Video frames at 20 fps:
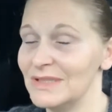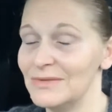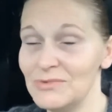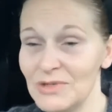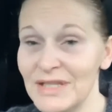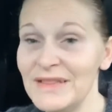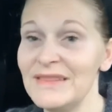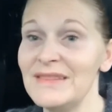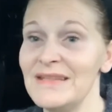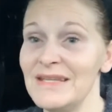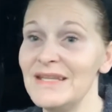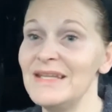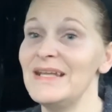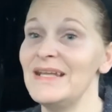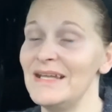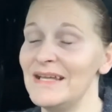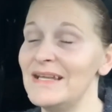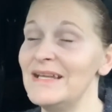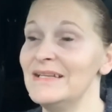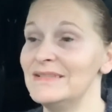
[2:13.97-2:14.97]
One
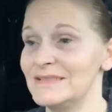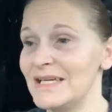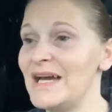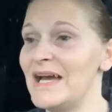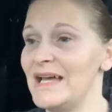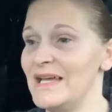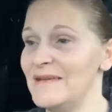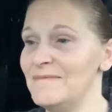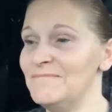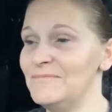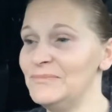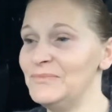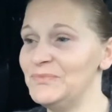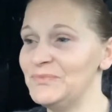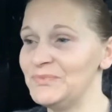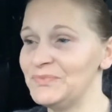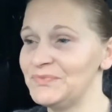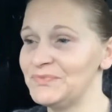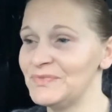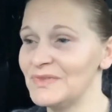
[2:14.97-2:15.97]
thing at a time.
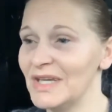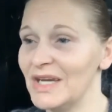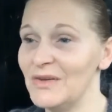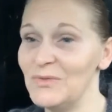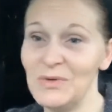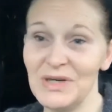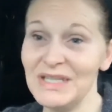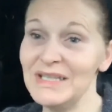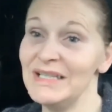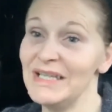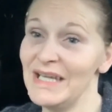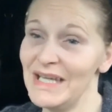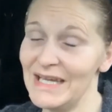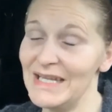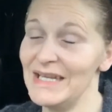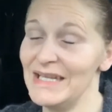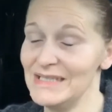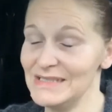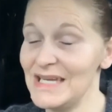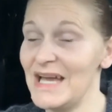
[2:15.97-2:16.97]
One day
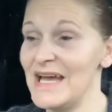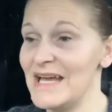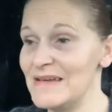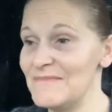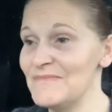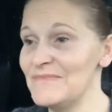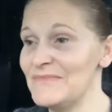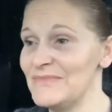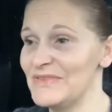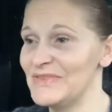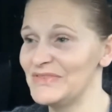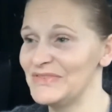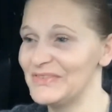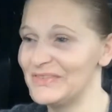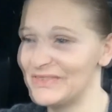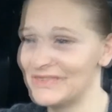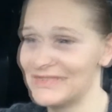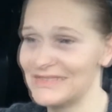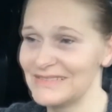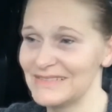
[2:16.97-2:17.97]
at a time.
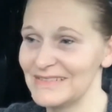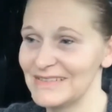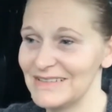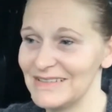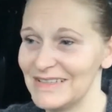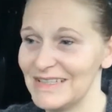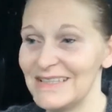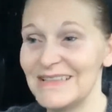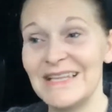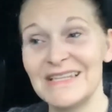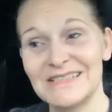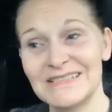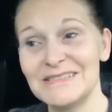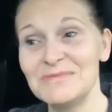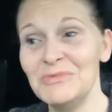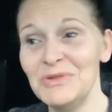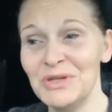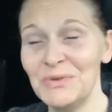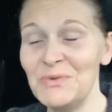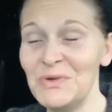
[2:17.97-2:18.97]
That's
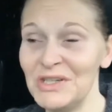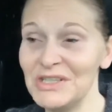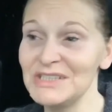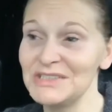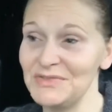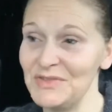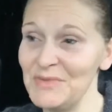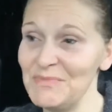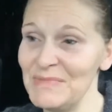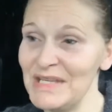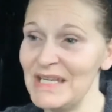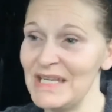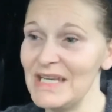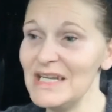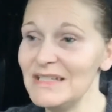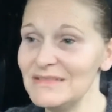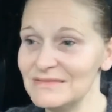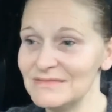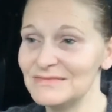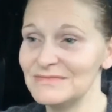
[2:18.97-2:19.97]
what works for me
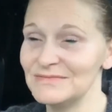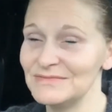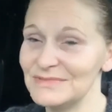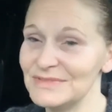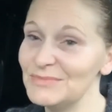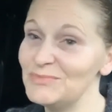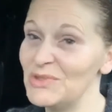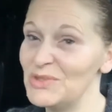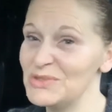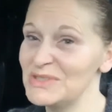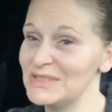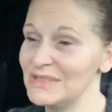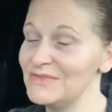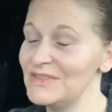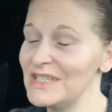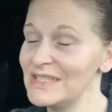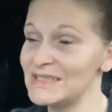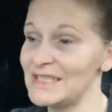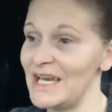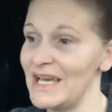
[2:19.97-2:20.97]
most
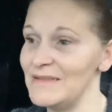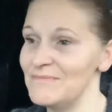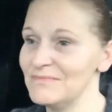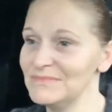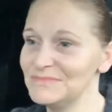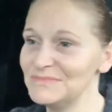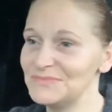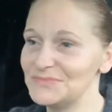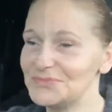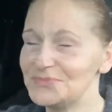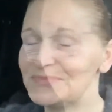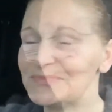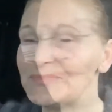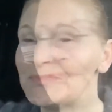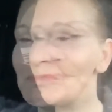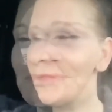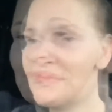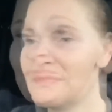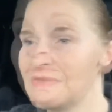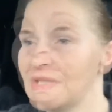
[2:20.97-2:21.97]
of the time.
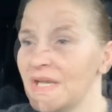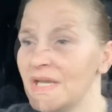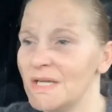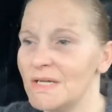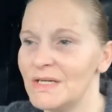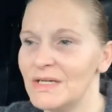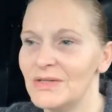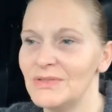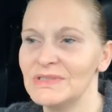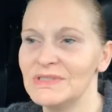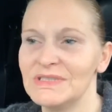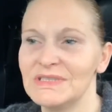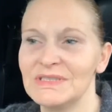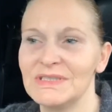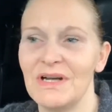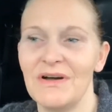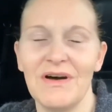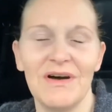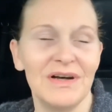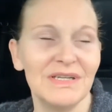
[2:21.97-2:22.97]
It's
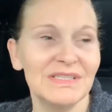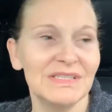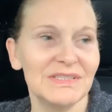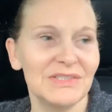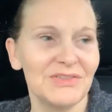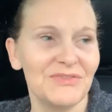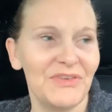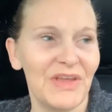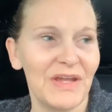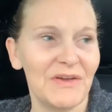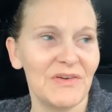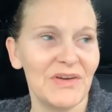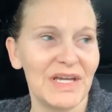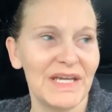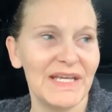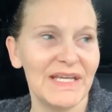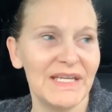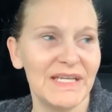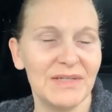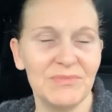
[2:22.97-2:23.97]
also
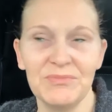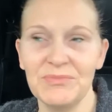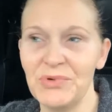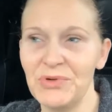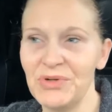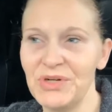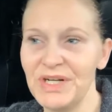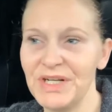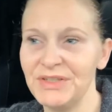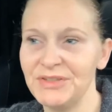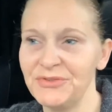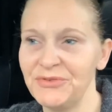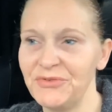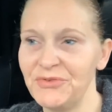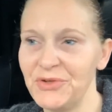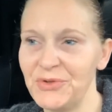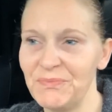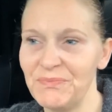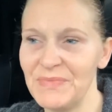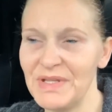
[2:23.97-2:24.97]
very important
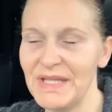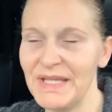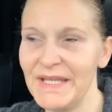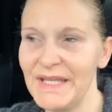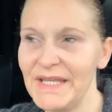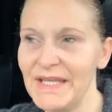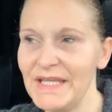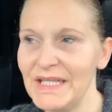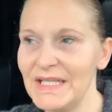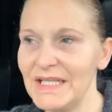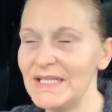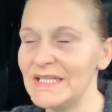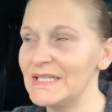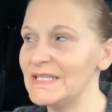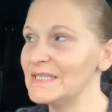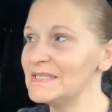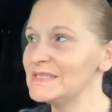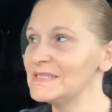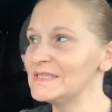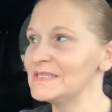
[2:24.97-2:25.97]
for me
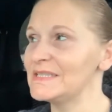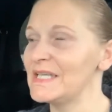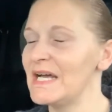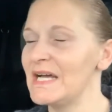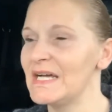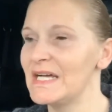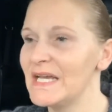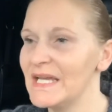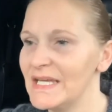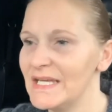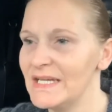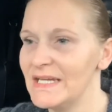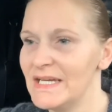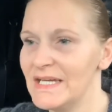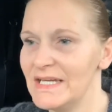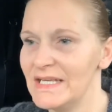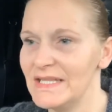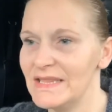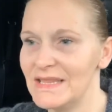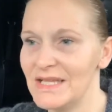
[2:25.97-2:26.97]
is
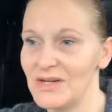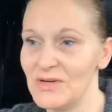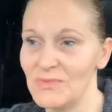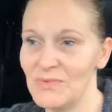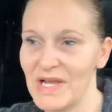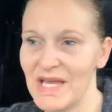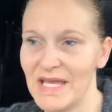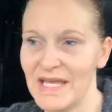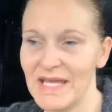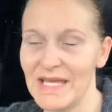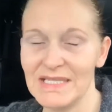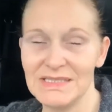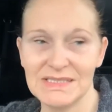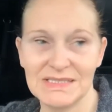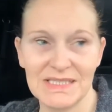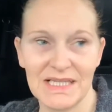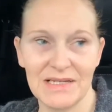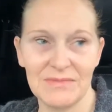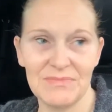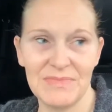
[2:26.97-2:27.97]
the way I
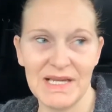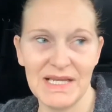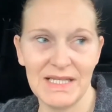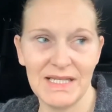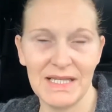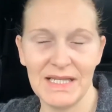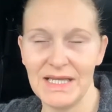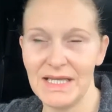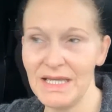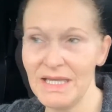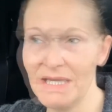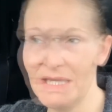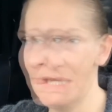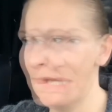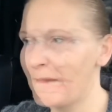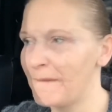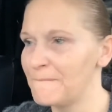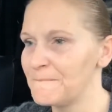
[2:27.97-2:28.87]
set up my day.